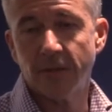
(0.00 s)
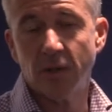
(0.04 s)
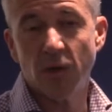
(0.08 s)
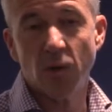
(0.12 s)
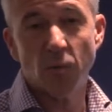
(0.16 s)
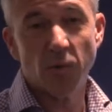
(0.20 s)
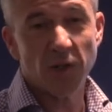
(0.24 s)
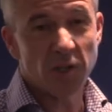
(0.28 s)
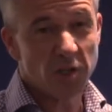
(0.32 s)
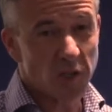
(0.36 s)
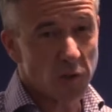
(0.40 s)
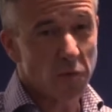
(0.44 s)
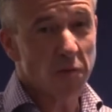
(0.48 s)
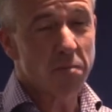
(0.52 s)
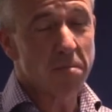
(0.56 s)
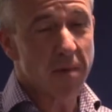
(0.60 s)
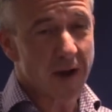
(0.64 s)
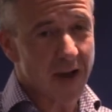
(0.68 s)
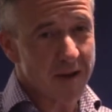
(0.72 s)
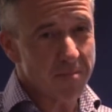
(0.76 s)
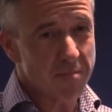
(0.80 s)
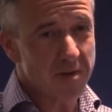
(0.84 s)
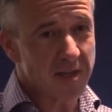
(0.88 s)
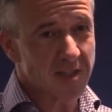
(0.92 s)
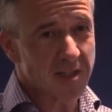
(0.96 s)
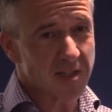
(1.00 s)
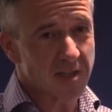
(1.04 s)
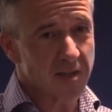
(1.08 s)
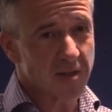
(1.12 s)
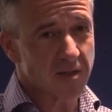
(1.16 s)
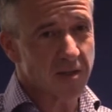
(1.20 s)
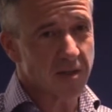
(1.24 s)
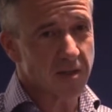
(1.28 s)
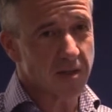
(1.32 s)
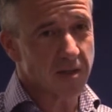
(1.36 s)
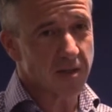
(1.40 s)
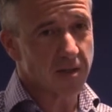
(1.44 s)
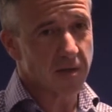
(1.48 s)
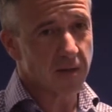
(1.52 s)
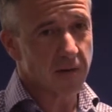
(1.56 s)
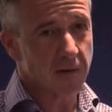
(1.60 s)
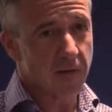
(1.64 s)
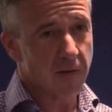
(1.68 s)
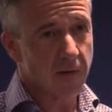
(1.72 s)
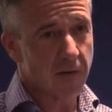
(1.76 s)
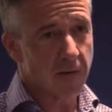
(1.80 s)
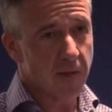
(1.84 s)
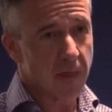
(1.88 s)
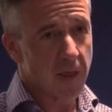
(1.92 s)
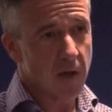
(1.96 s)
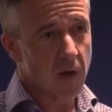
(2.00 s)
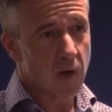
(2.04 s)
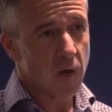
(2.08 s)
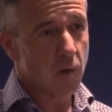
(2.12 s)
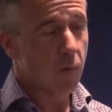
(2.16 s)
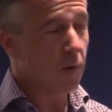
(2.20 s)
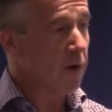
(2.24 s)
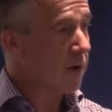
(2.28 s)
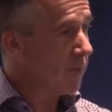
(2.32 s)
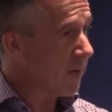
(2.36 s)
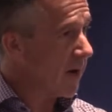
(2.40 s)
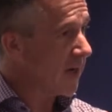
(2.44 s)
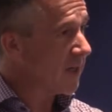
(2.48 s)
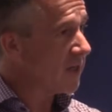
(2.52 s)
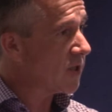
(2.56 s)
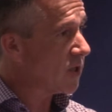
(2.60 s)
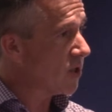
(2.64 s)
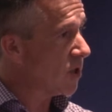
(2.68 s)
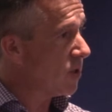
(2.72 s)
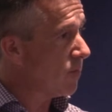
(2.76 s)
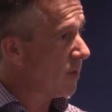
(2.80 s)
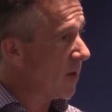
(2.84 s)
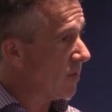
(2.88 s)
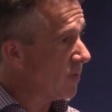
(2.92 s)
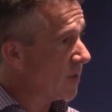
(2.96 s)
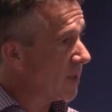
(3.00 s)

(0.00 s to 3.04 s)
when it's to do with my business, what are my sumo